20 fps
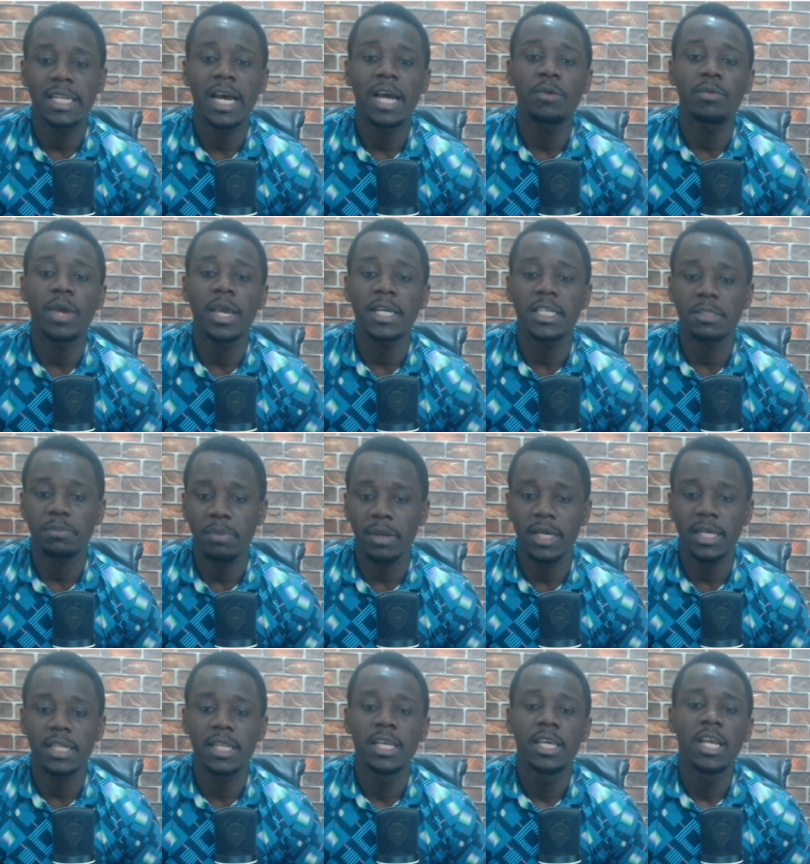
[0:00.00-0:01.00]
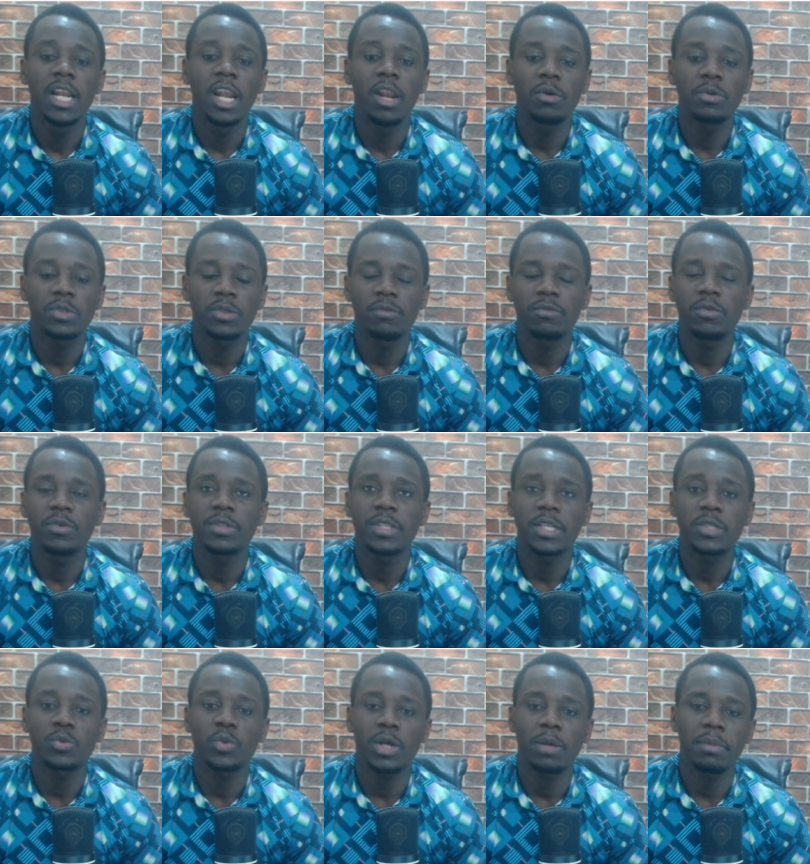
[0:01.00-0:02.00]
and we expect lots of good
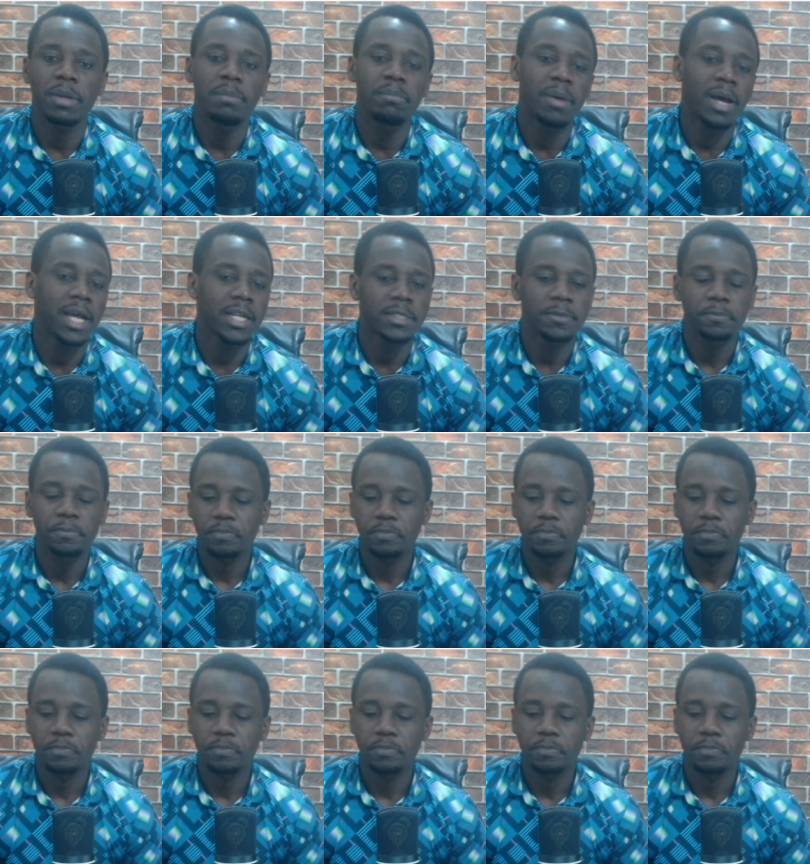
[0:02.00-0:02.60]
things to happen. But